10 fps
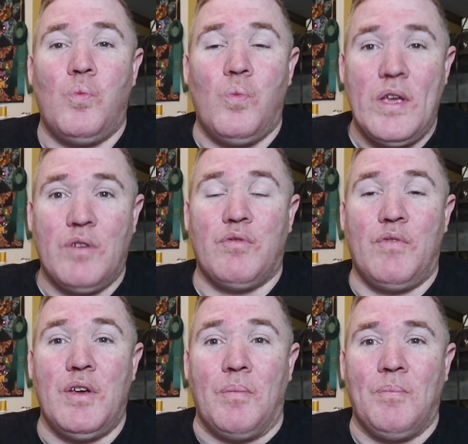Week in
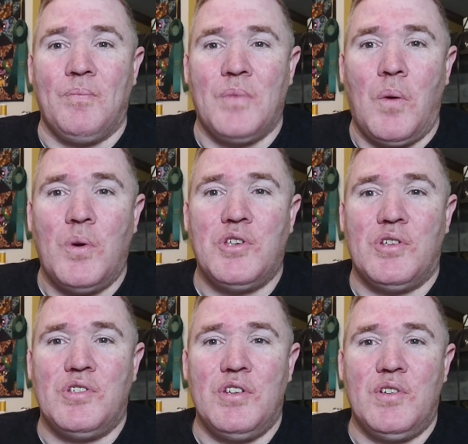review, which is
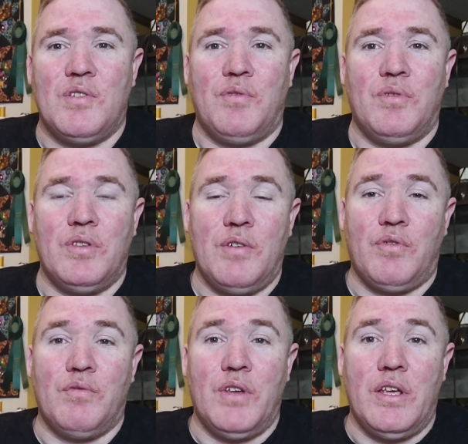a series of
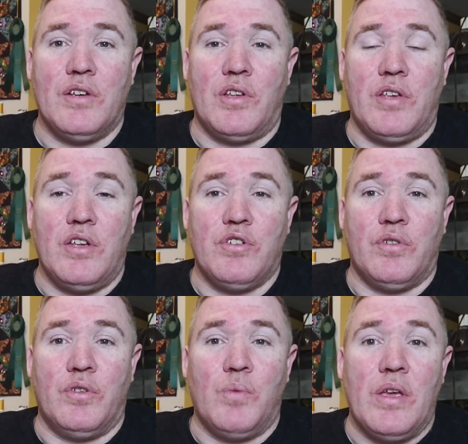different videos I take
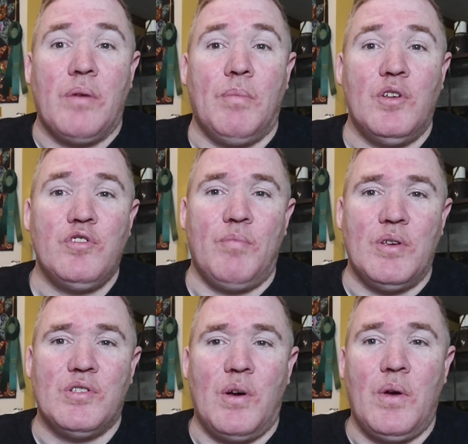during the week, most of me
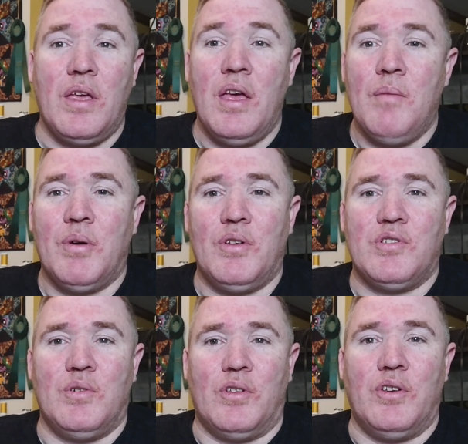sewing, but
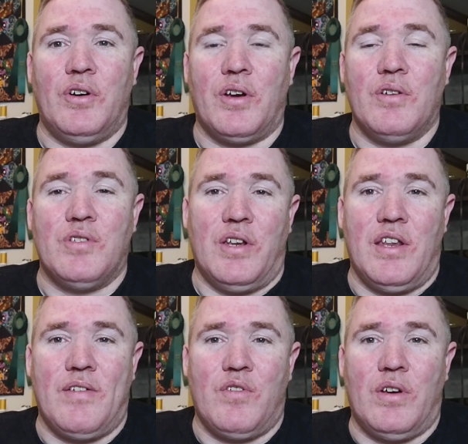also at the doggos and
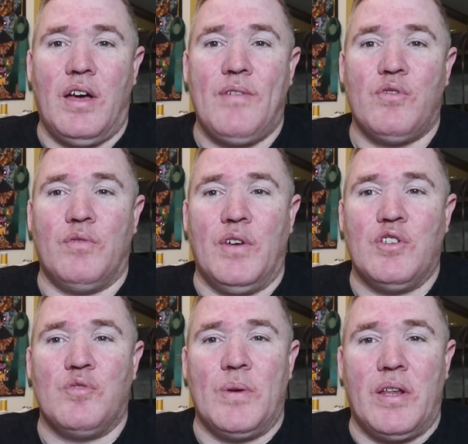any other
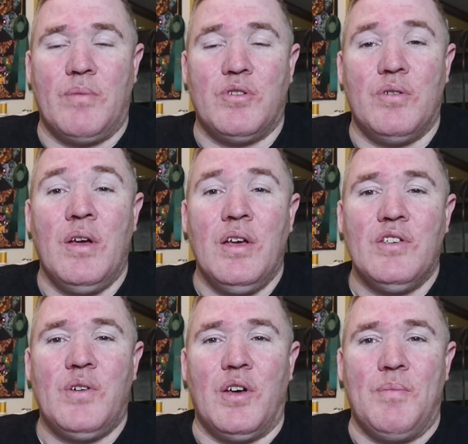adventures we get up to,
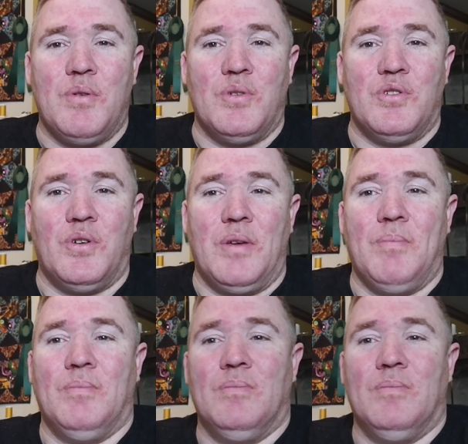so I hope you enjoy.